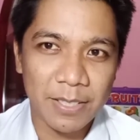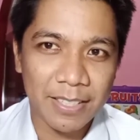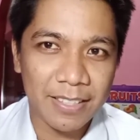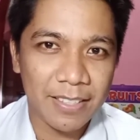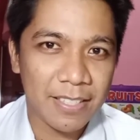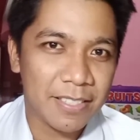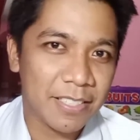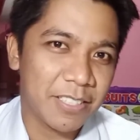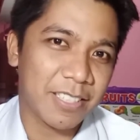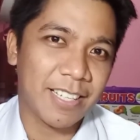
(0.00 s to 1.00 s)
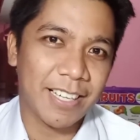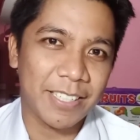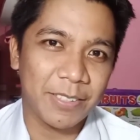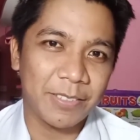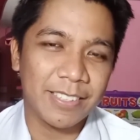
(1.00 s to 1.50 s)
Once again, this is Teacher
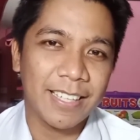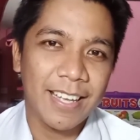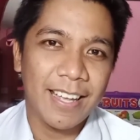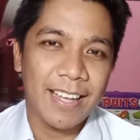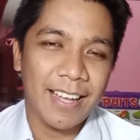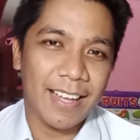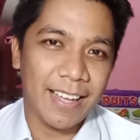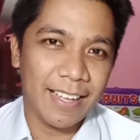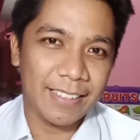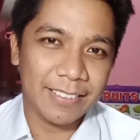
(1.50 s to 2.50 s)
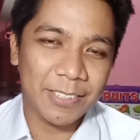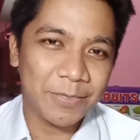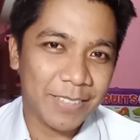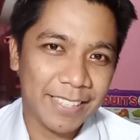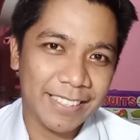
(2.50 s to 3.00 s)
Harold.
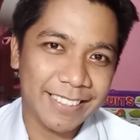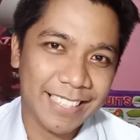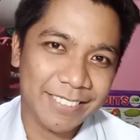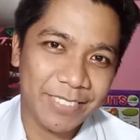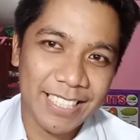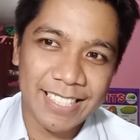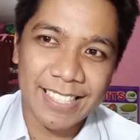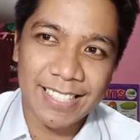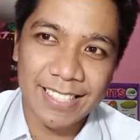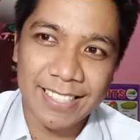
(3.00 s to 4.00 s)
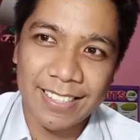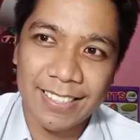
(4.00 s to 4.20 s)
Goodbye and God bless.